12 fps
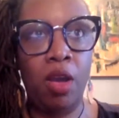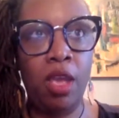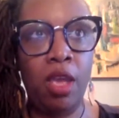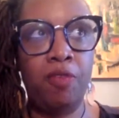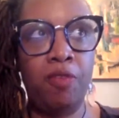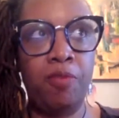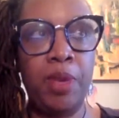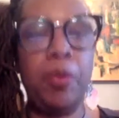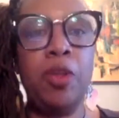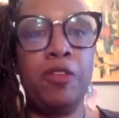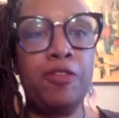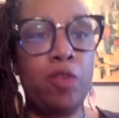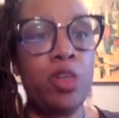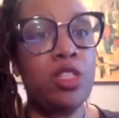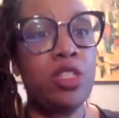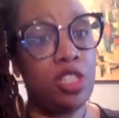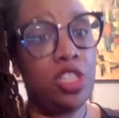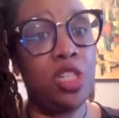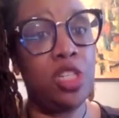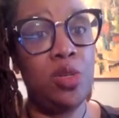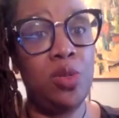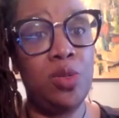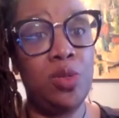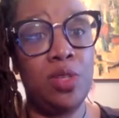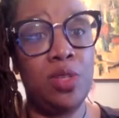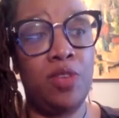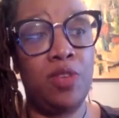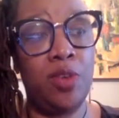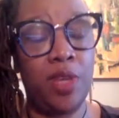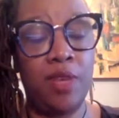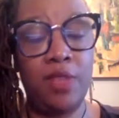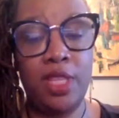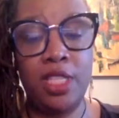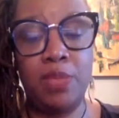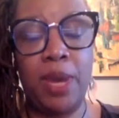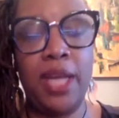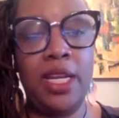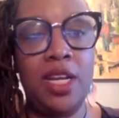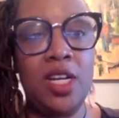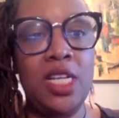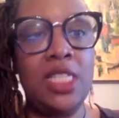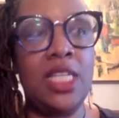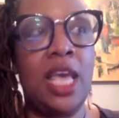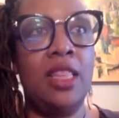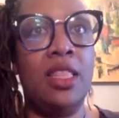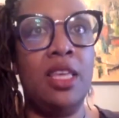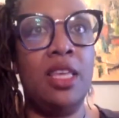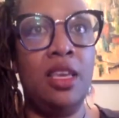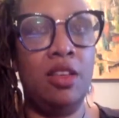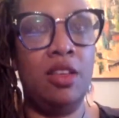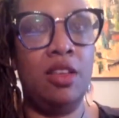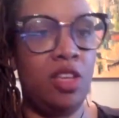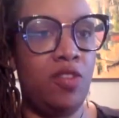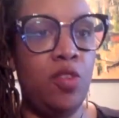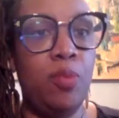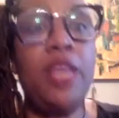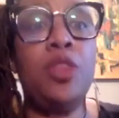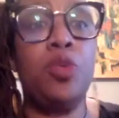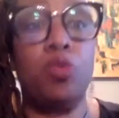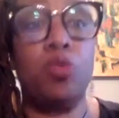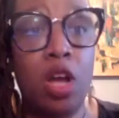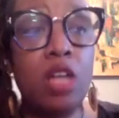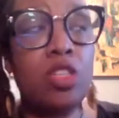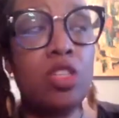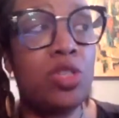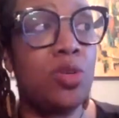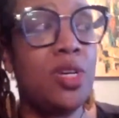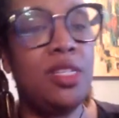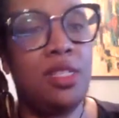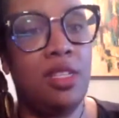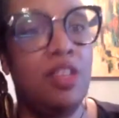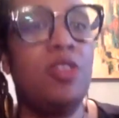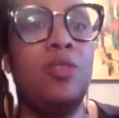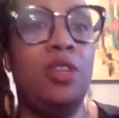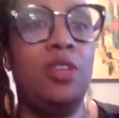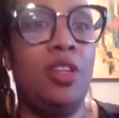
if people are forced to choose if you're given these binaries and the if you make the wrong choice you're you